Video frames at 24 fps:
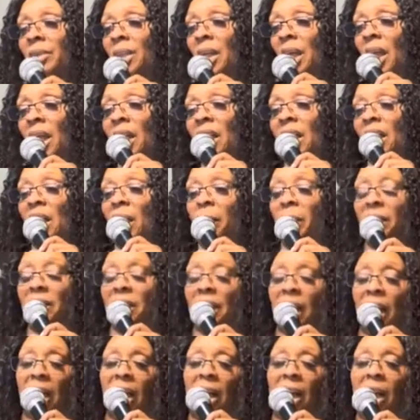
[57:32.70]
He can
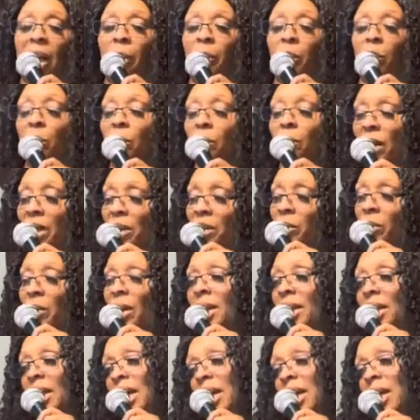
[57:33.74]
imitate him. You mess
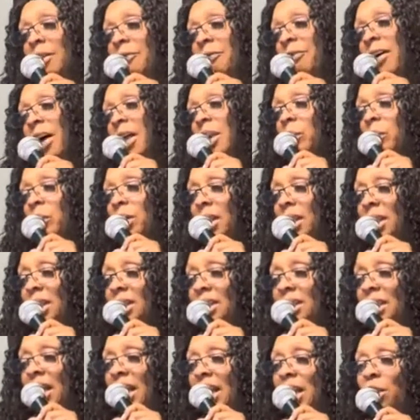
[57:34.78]
around there and follow what he
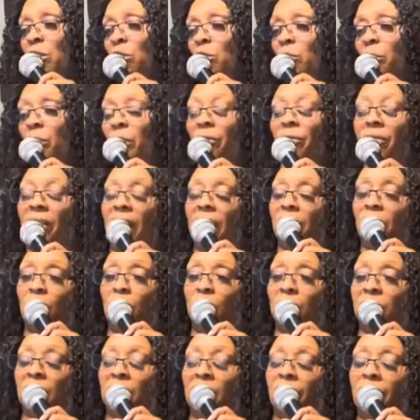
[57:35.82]
said, and you be find
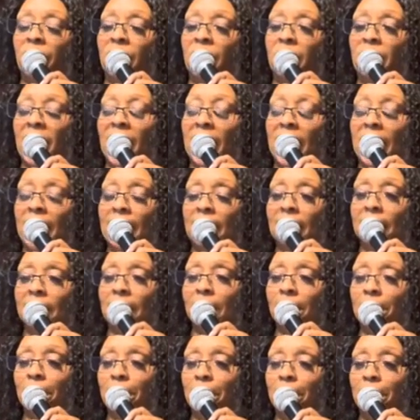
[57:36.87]
yourself in a mess.
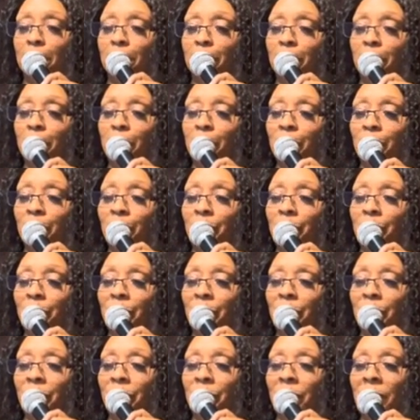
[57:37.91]
Mm-hmm.
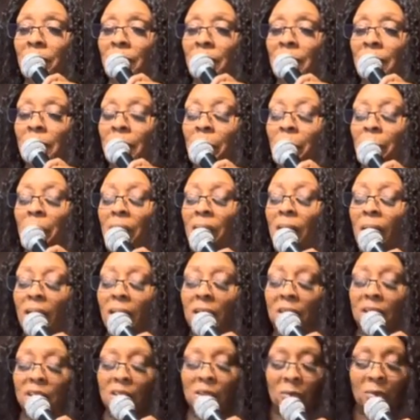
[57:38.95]
But
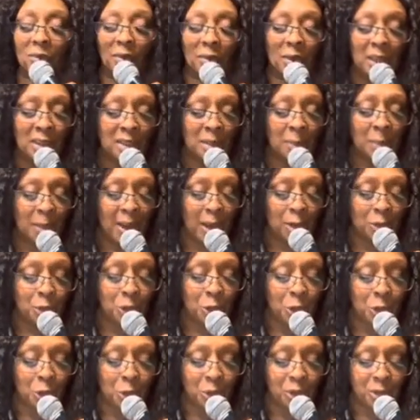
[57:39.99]
God is is about
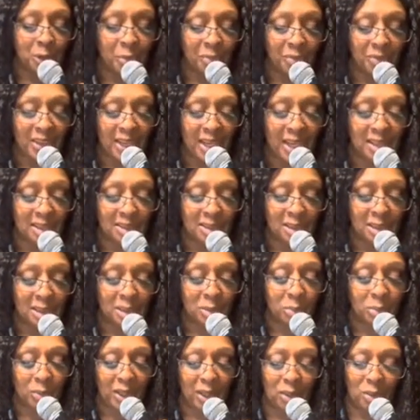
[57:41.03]
to do some things
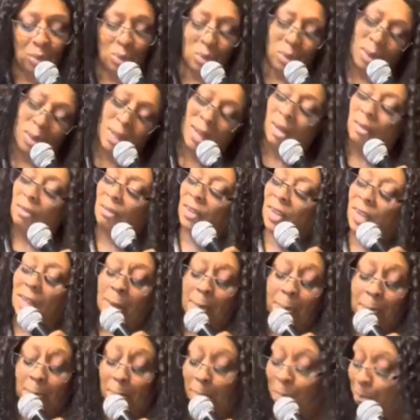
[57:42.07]
this week. Ooh, I feel
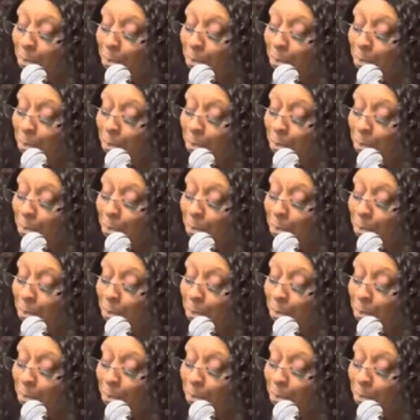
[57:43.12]
him.